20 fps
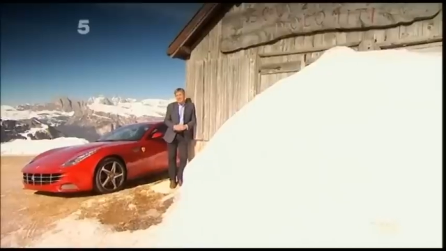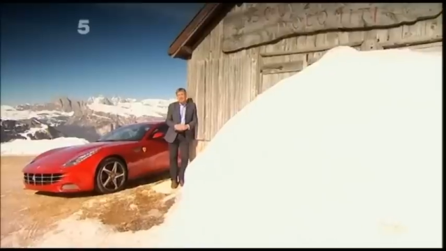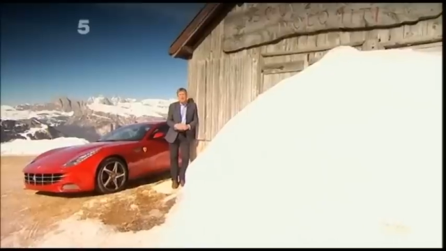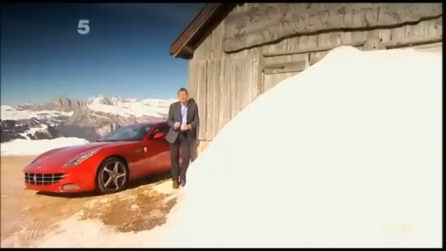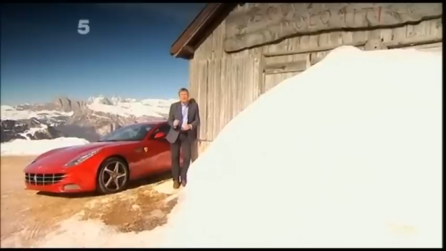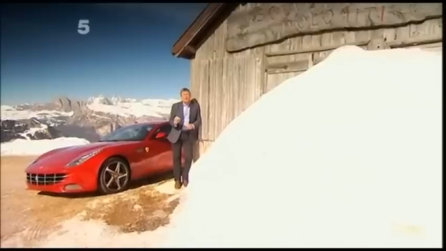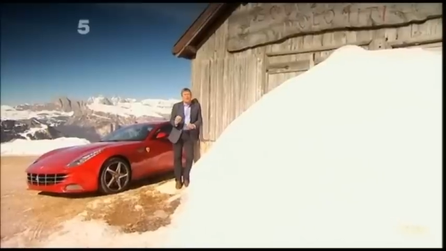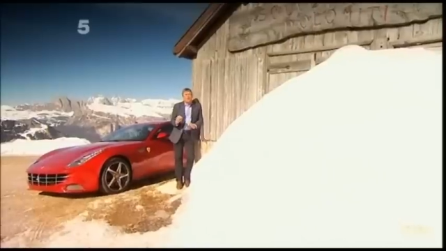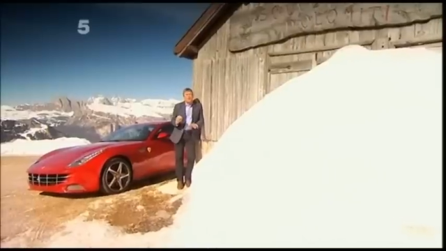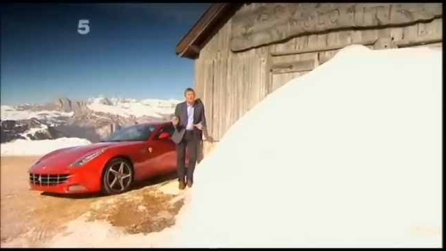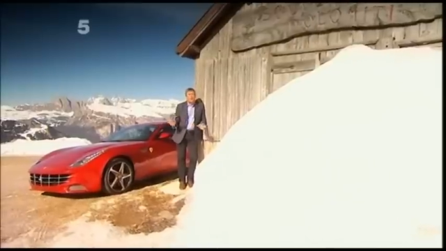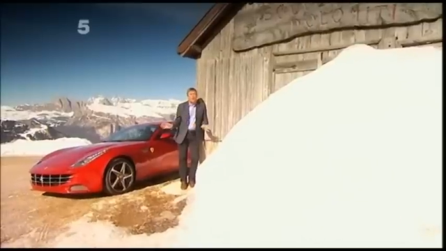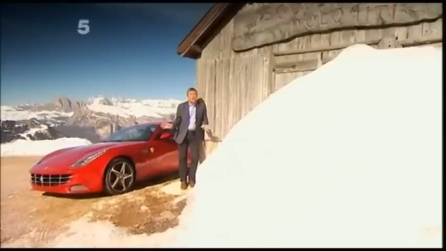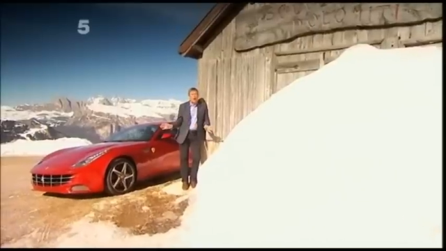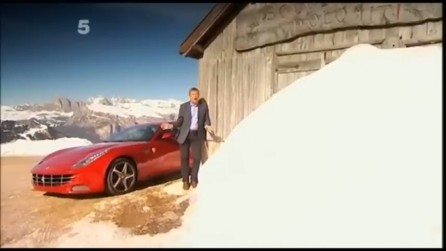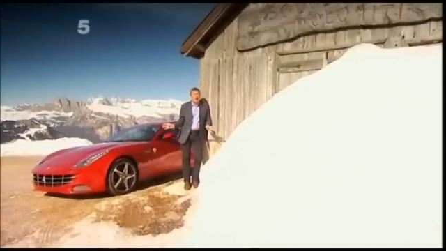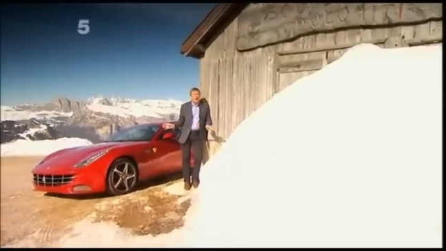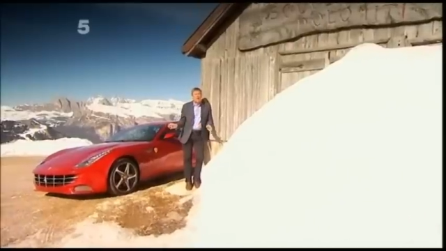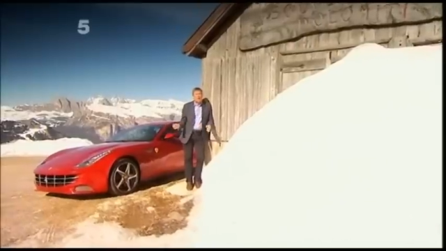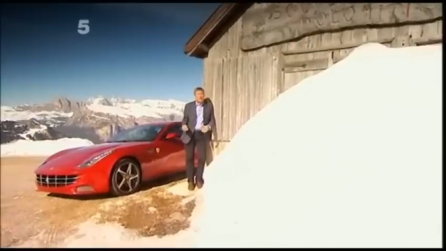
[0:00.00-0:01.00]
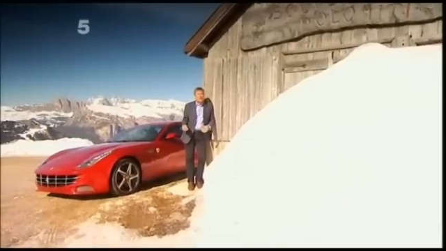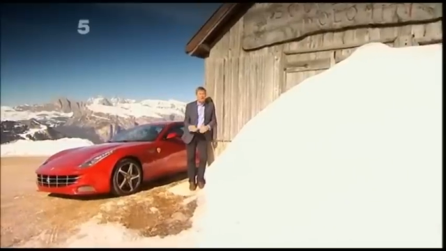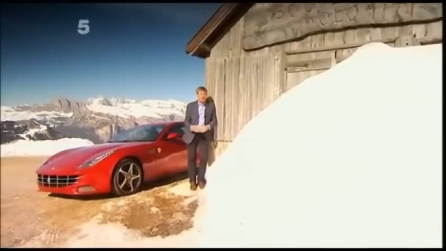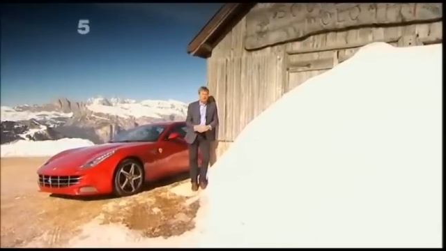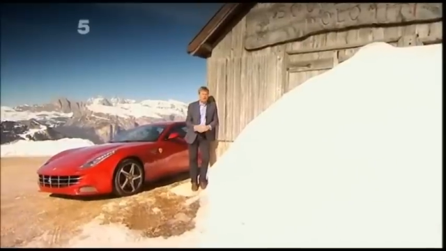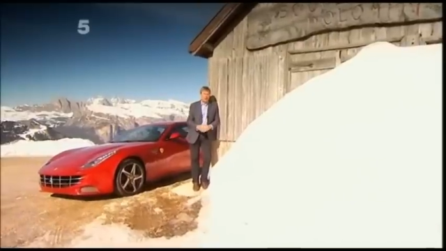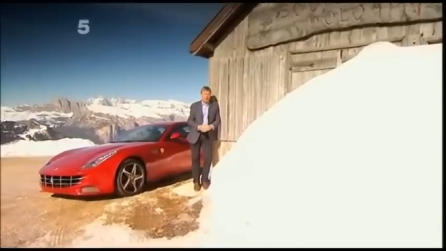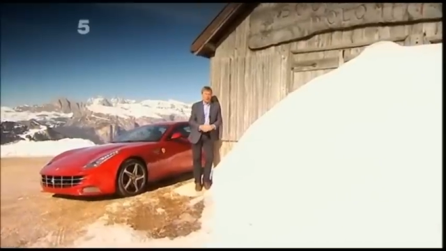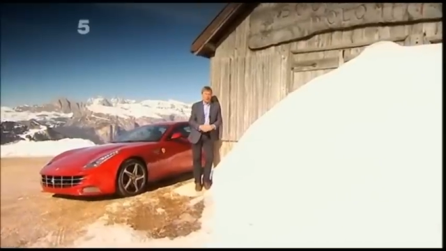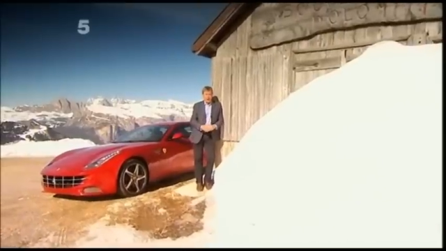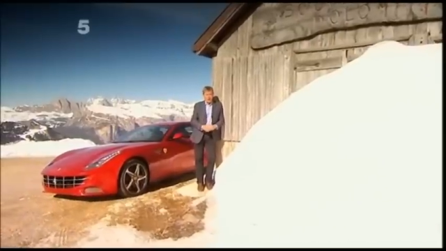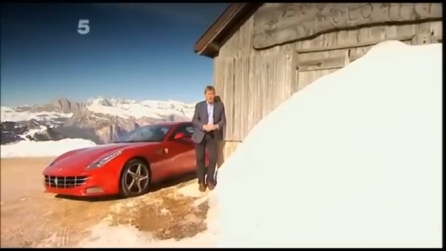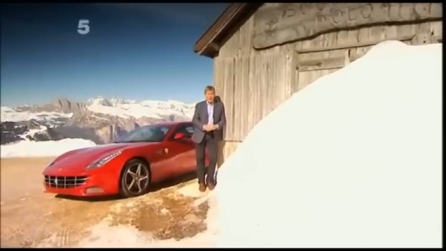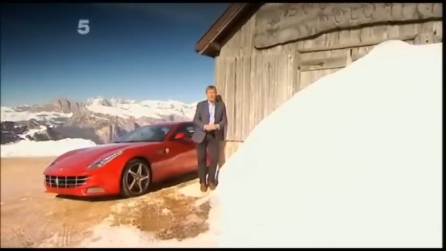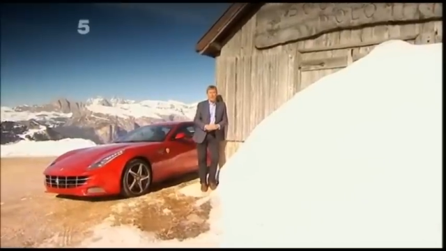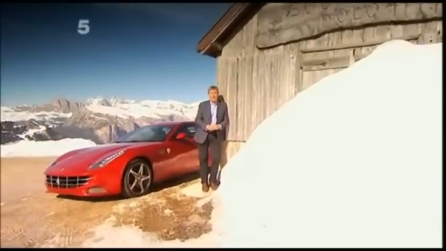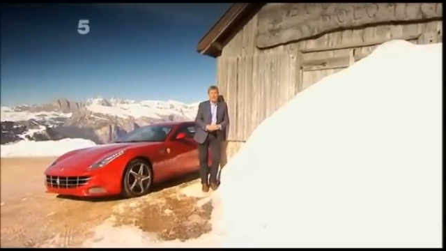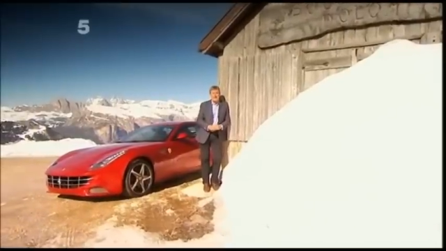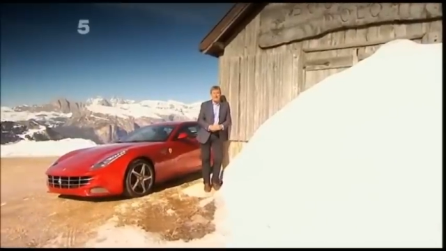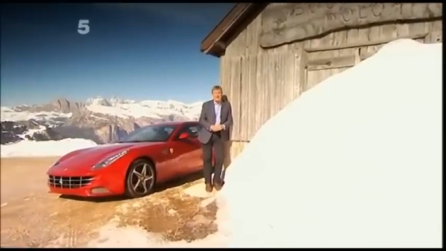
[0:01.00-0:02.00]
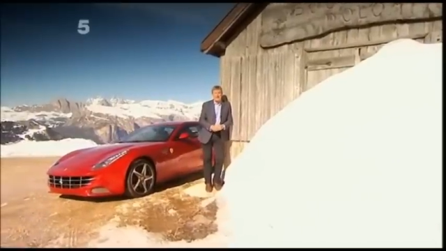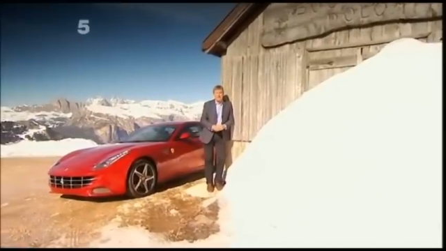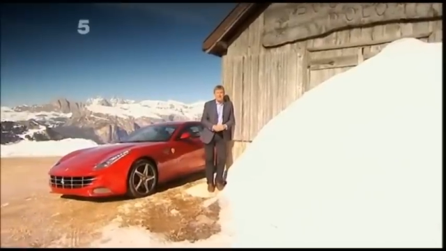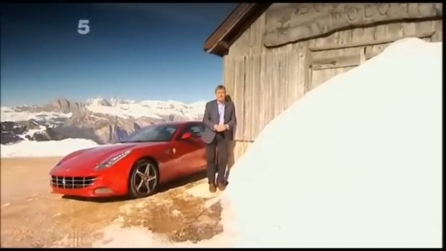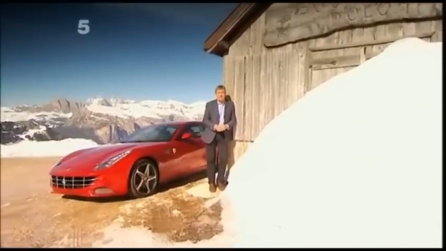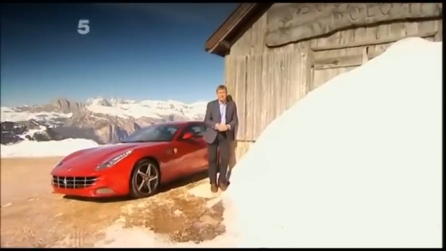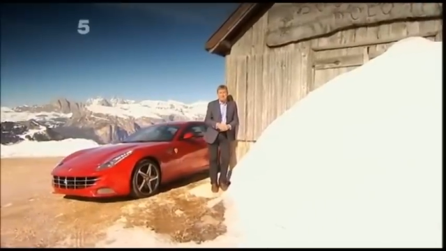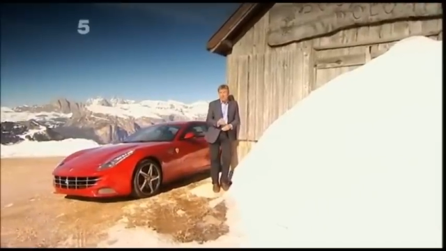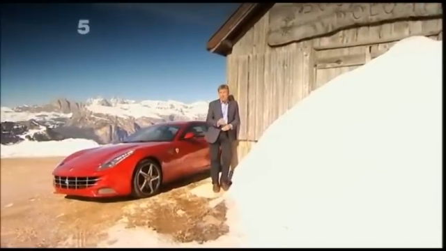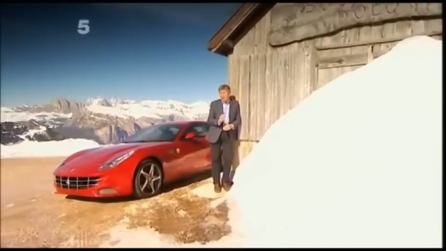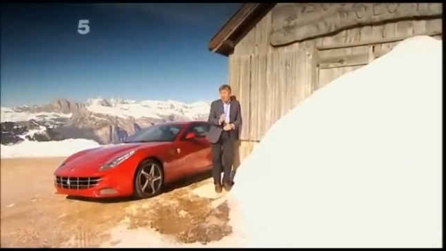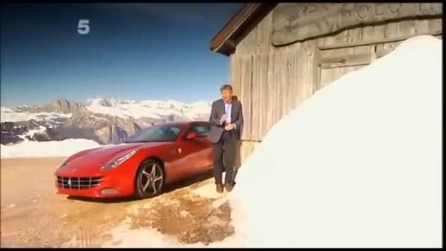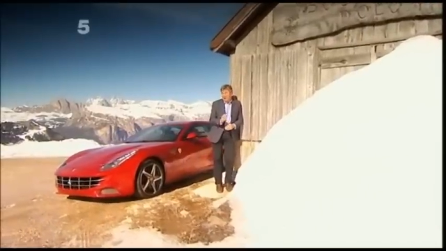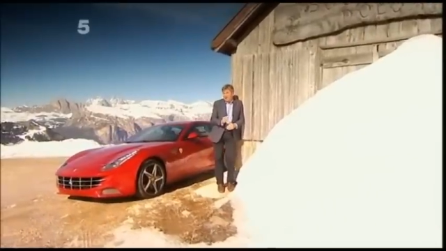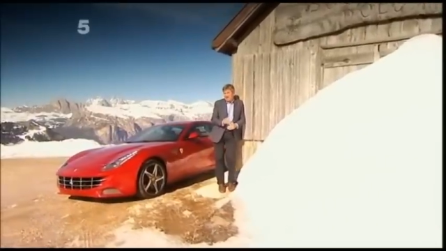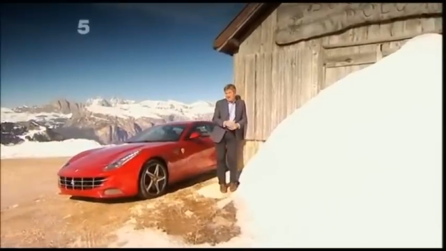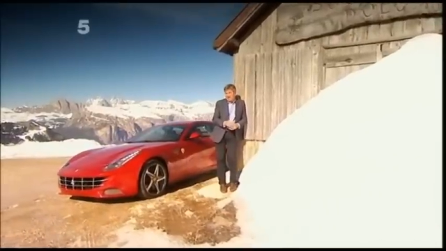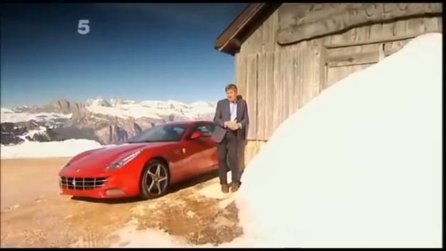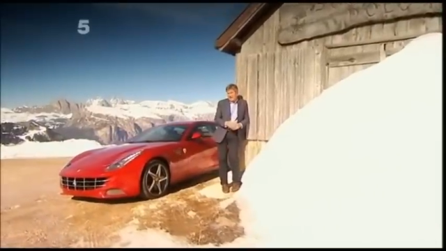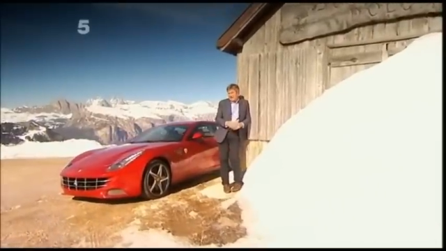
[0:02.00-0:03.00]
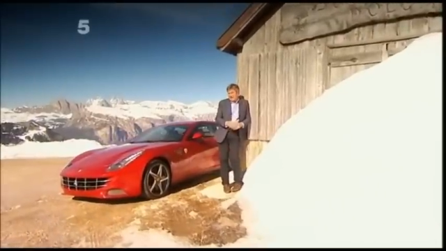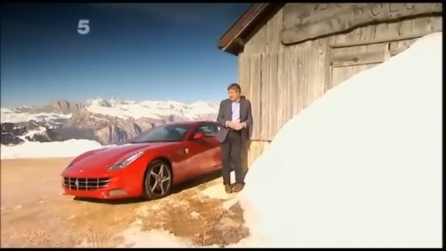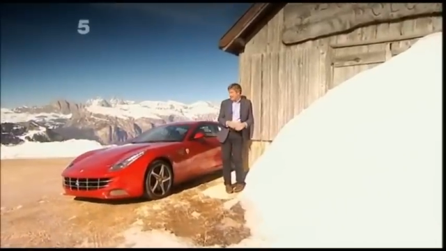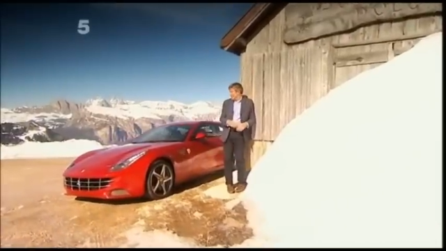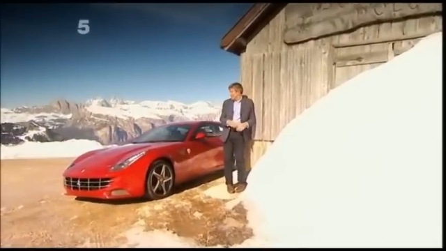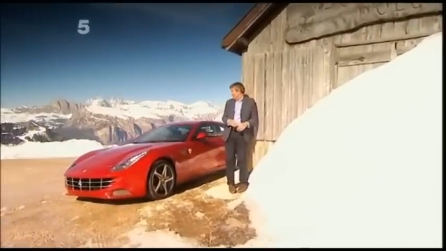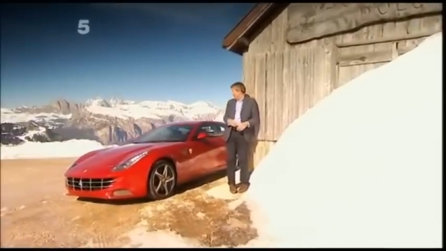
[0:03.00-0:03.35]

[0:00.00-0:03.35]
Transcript: No face is visible, so there are no lips to read.